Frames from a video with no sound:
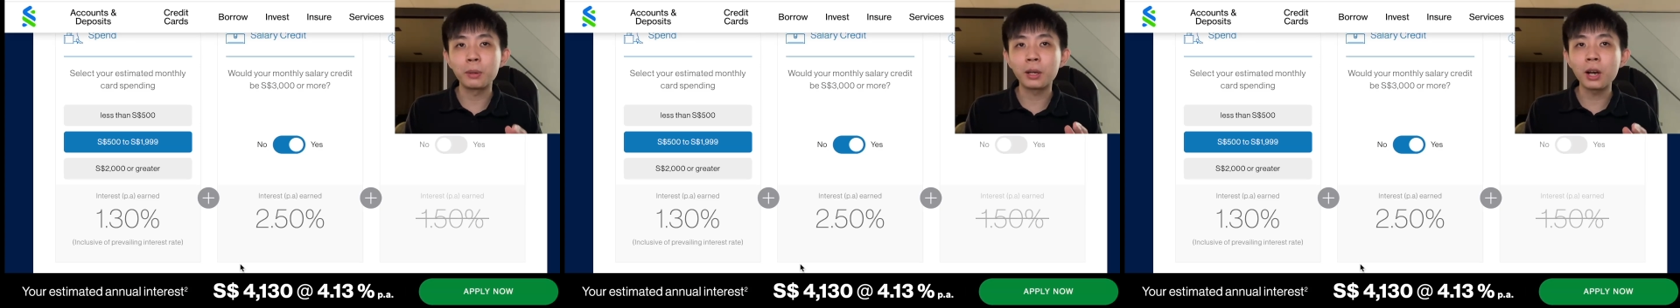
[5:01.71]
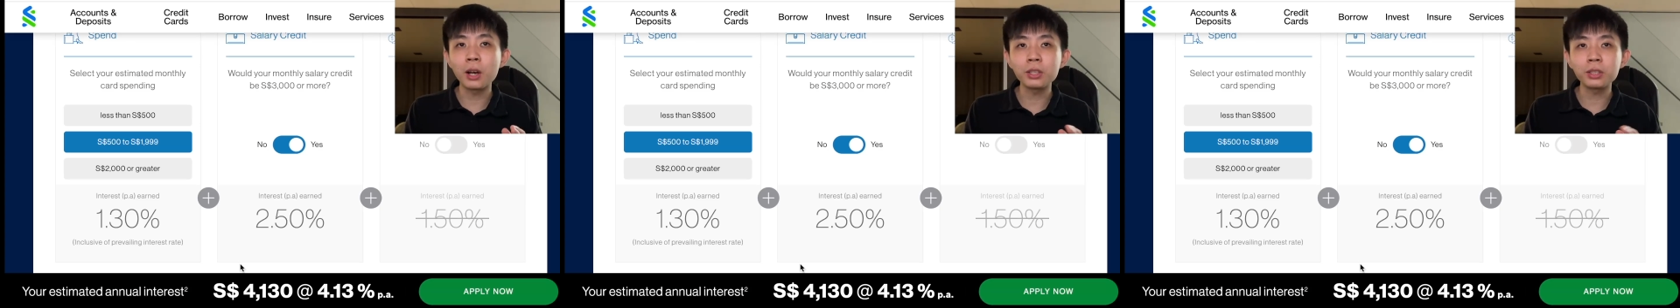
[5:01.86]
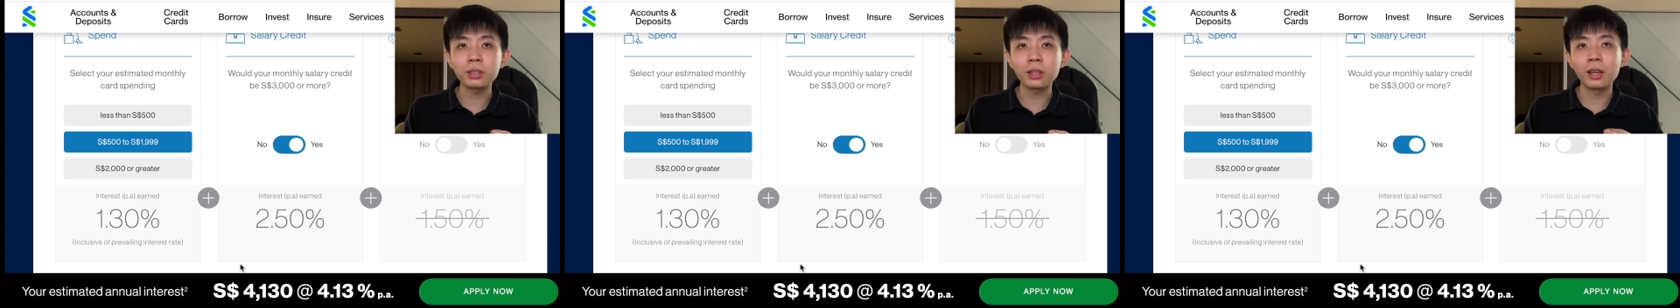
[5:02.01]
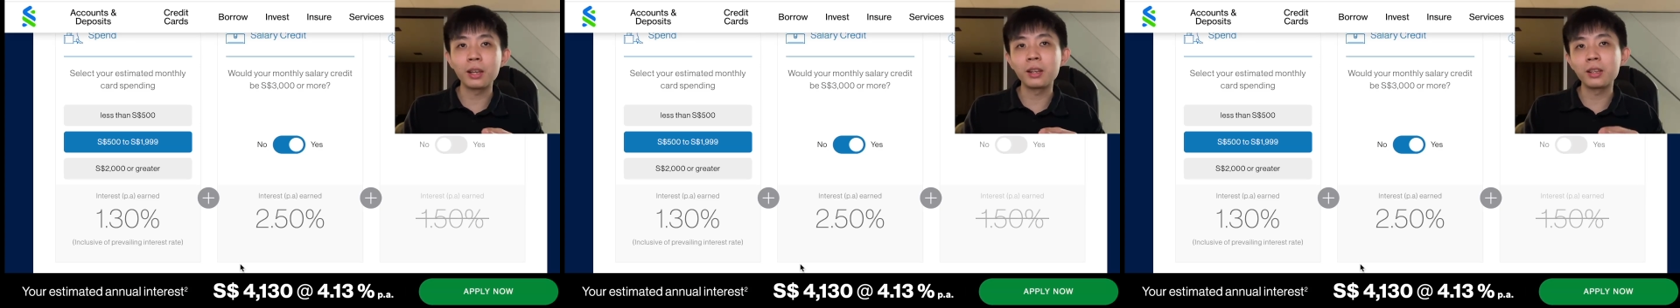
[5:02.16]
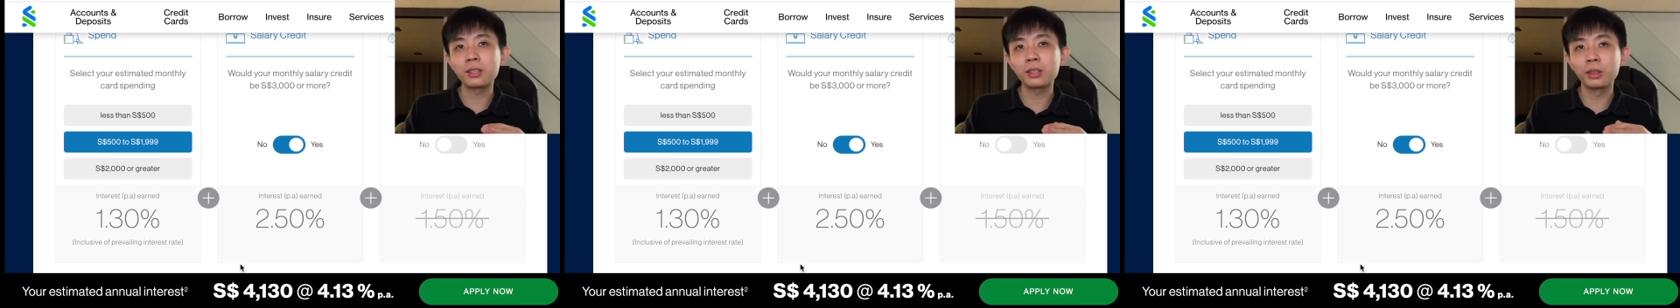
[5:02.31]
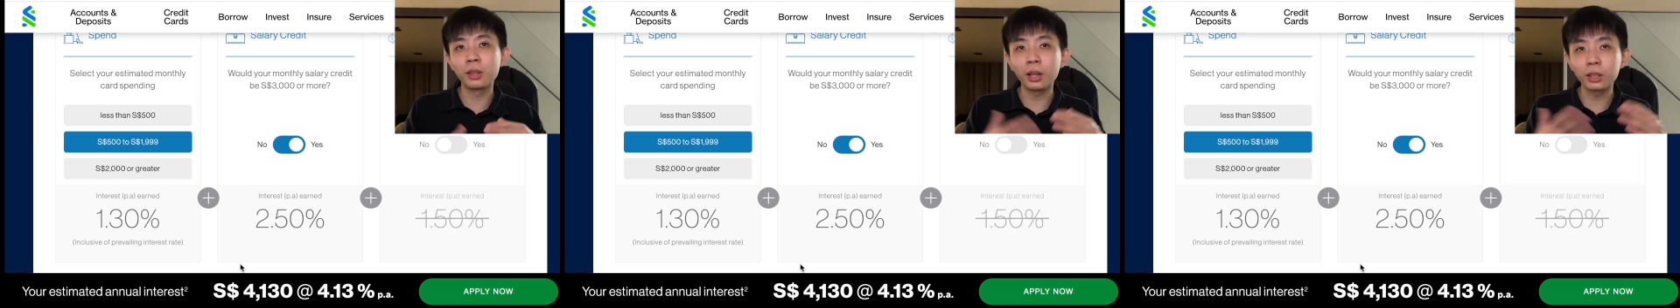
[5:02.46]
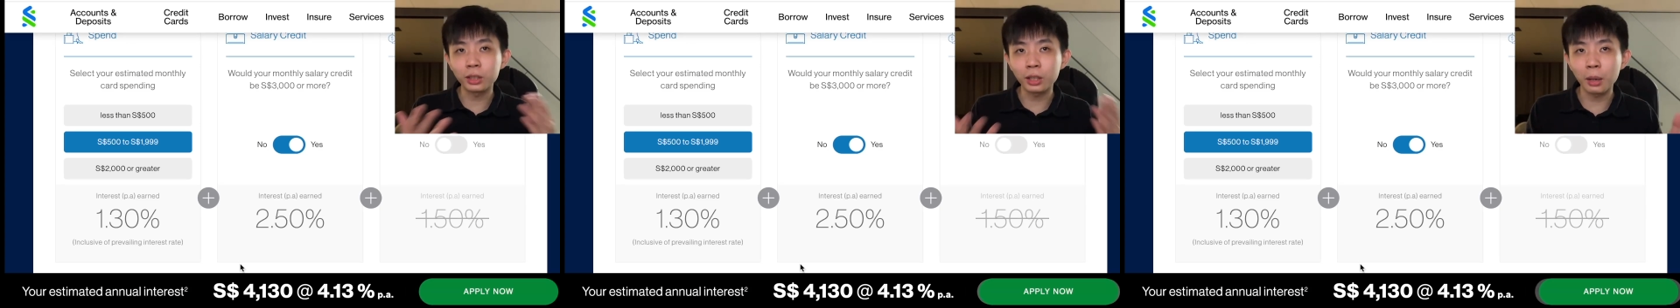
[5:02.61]
because it is
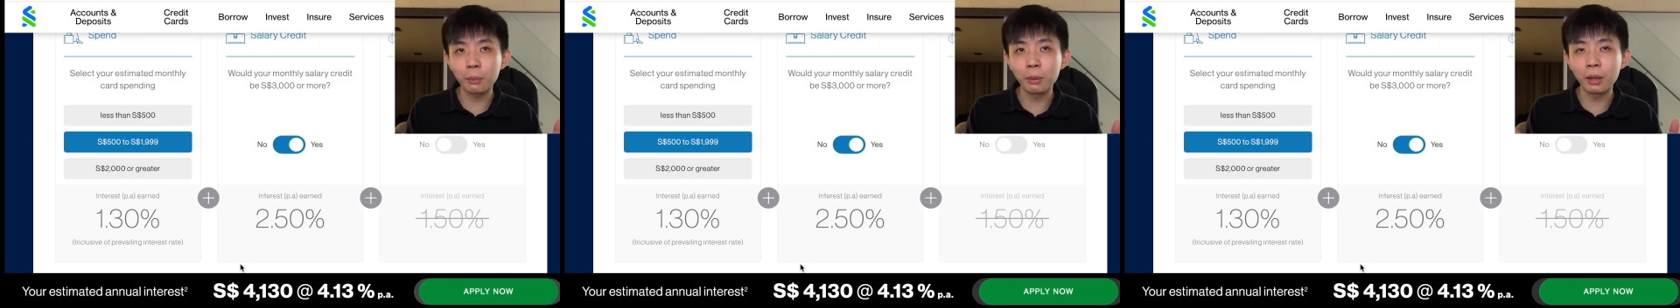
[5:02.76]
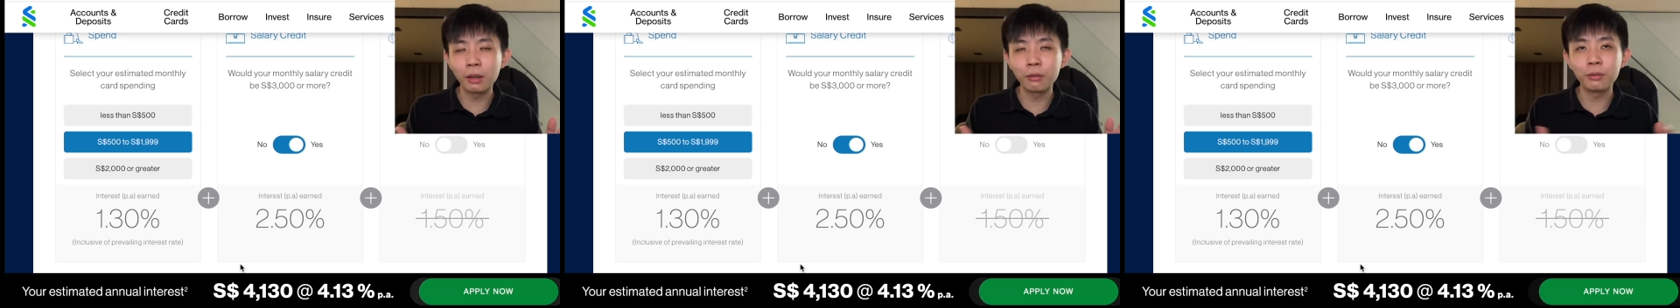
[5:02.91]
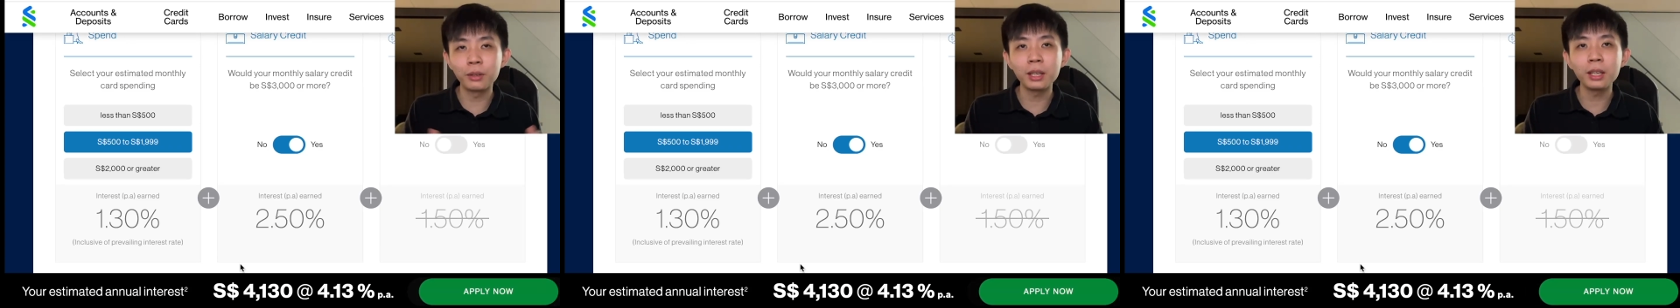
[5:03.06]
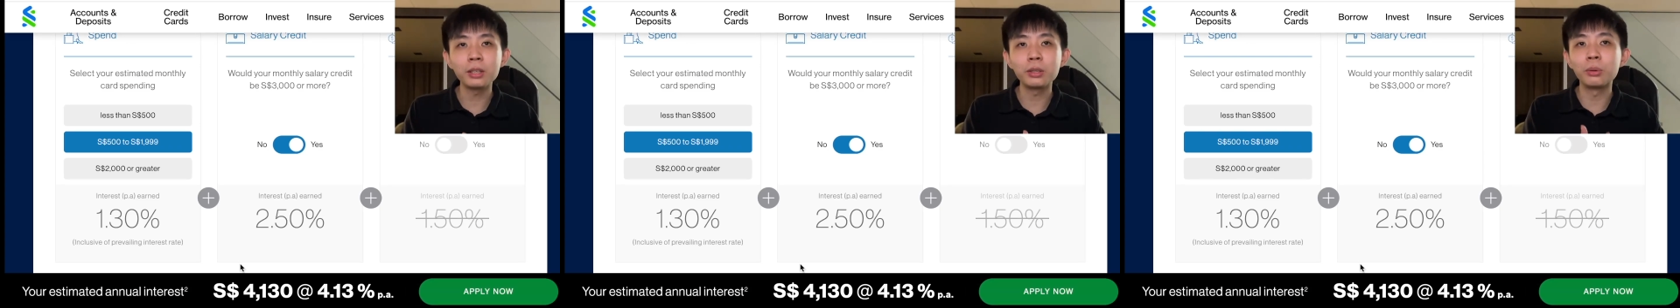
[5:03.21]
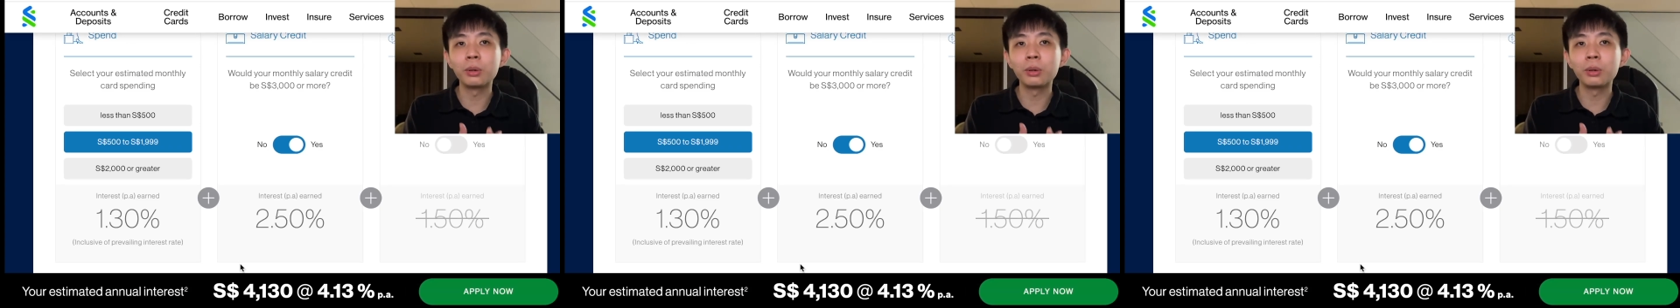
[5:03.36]
not top heavy.